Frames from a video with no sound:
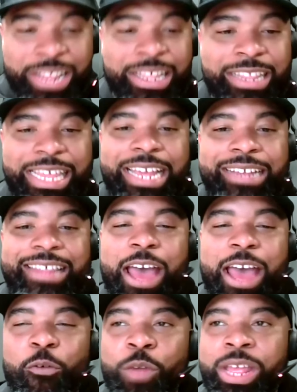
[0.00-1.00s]
of the things
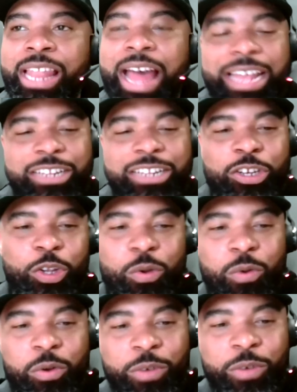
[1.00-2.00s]
that we like to
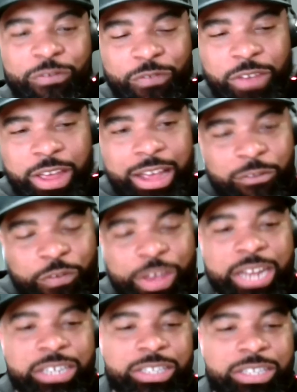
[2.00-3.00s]
do when we
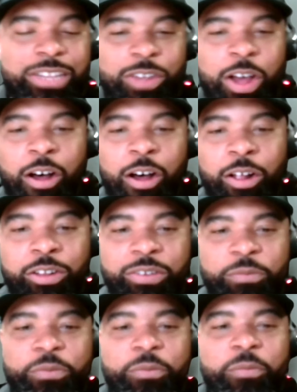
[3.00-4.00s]
finish these calls,
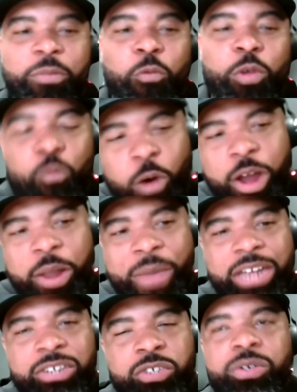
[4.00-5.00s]
we want to
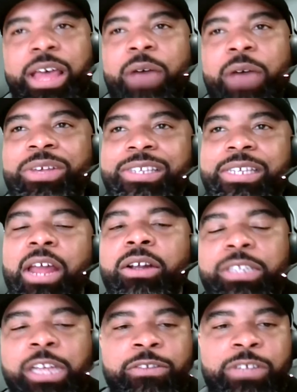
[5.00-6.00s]
make sure that we set
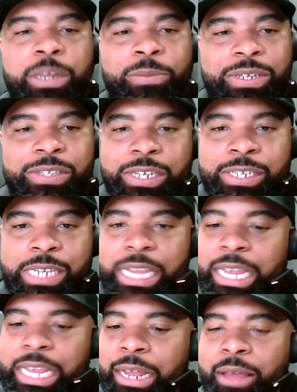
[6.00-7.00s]
ourselves up to
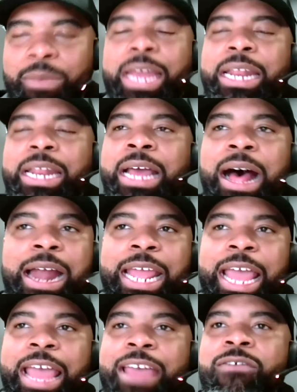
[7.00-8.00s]
succeed. And God
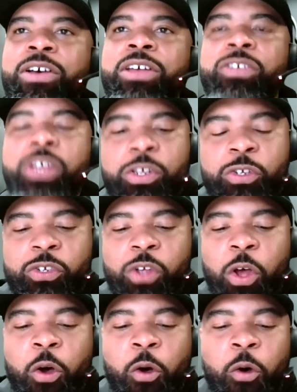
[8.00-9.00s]
gave us
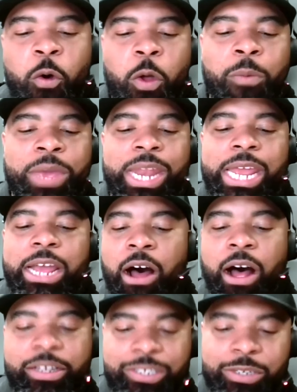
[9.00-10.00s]
so many
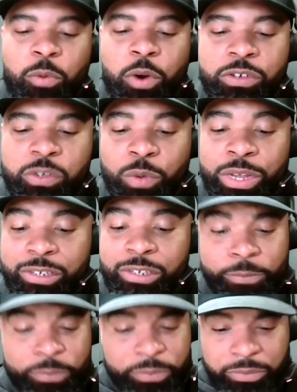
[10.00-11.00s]
awesome words of wisdom.